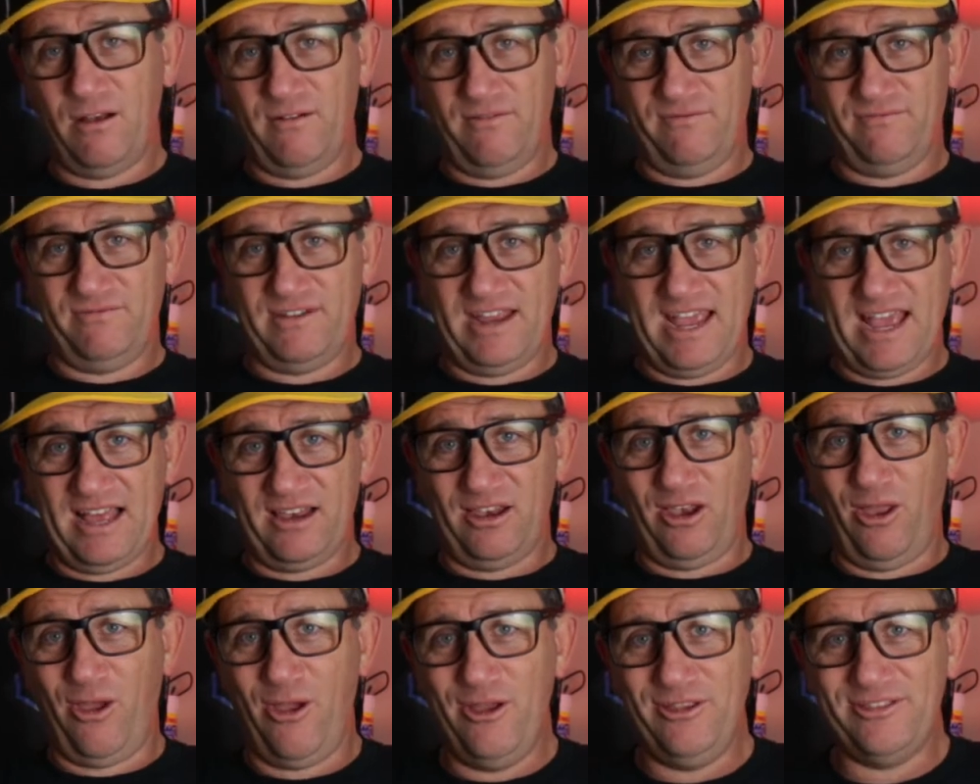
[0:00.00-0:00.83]
I've now
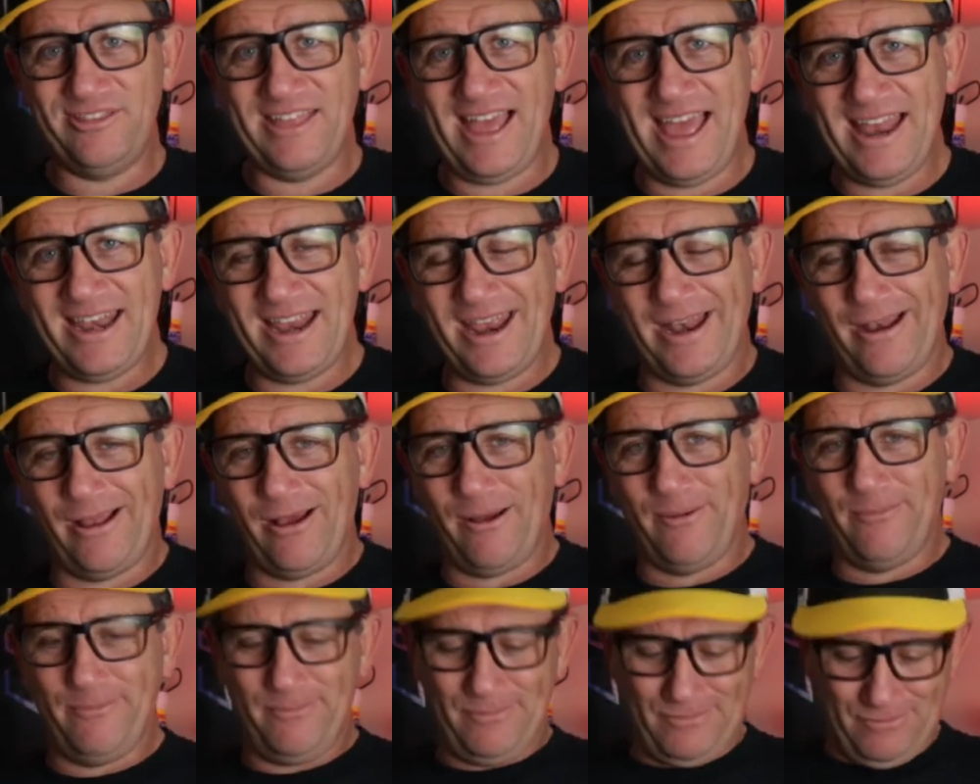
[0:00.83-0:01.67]
learnt that, and
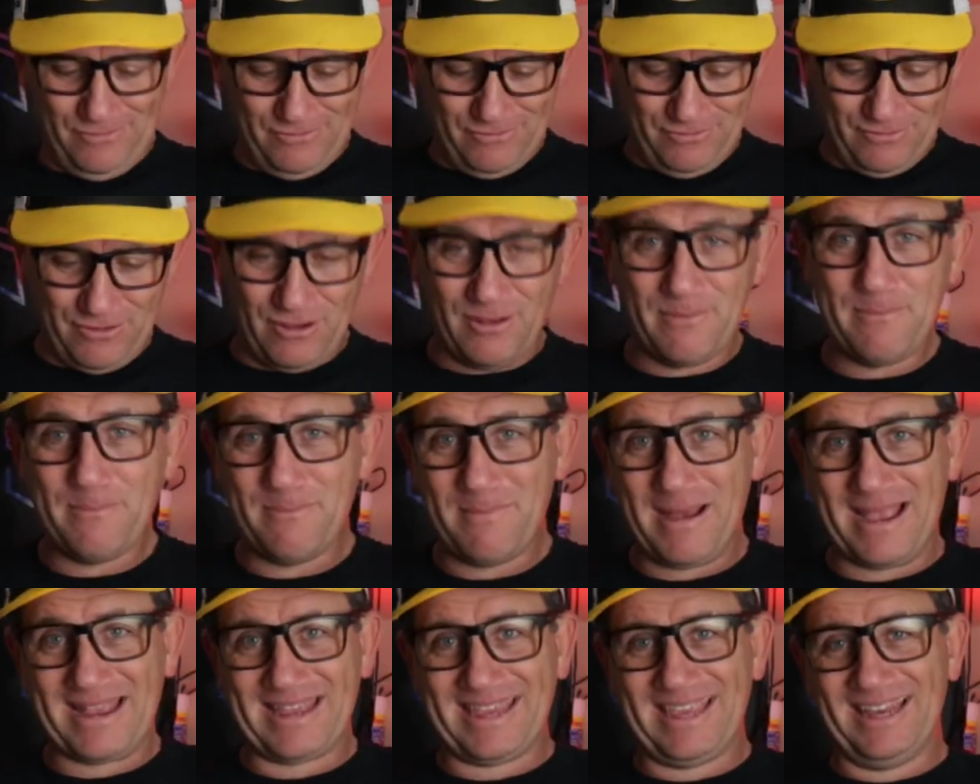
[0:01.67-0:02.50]
I'm
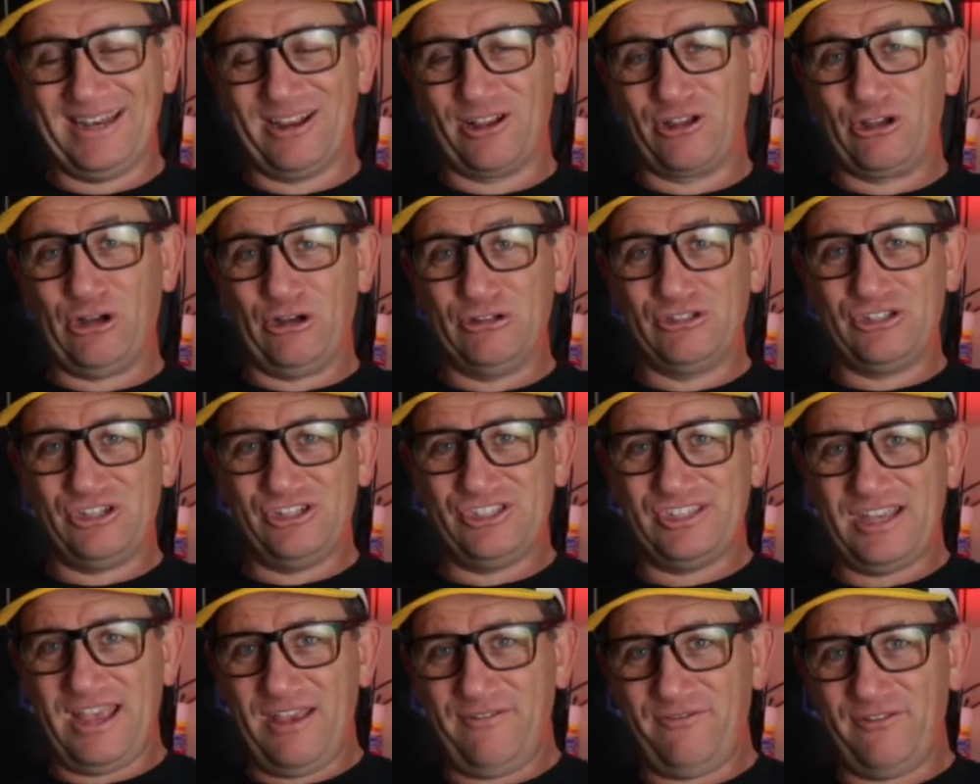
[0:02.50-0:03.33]
making a
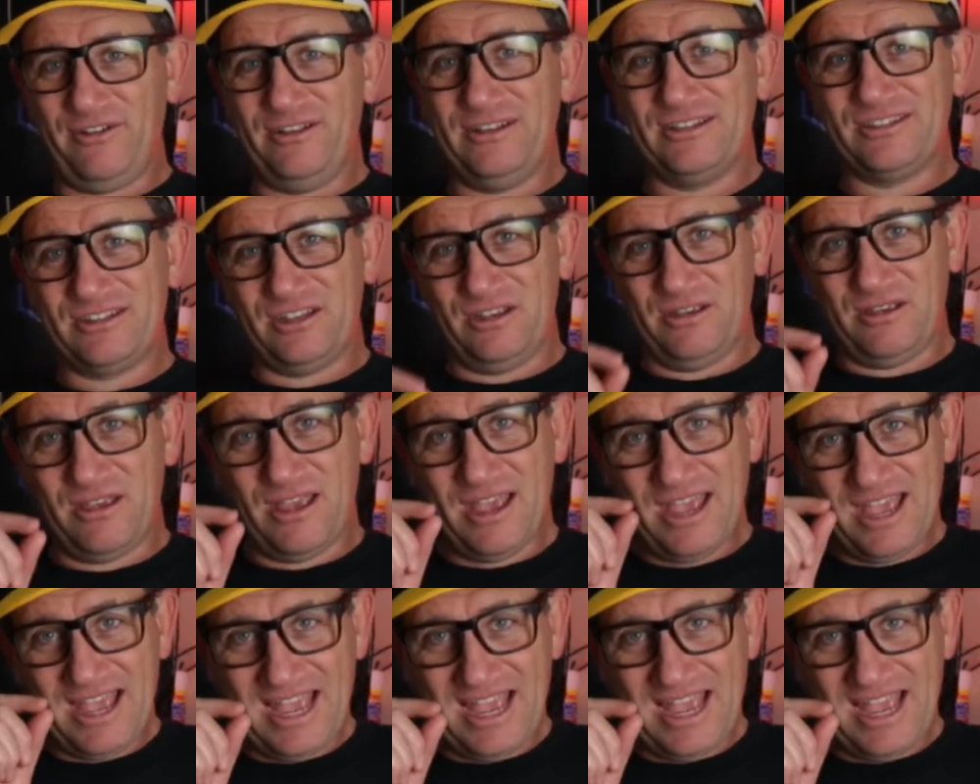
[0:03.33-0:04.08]
conscious effort to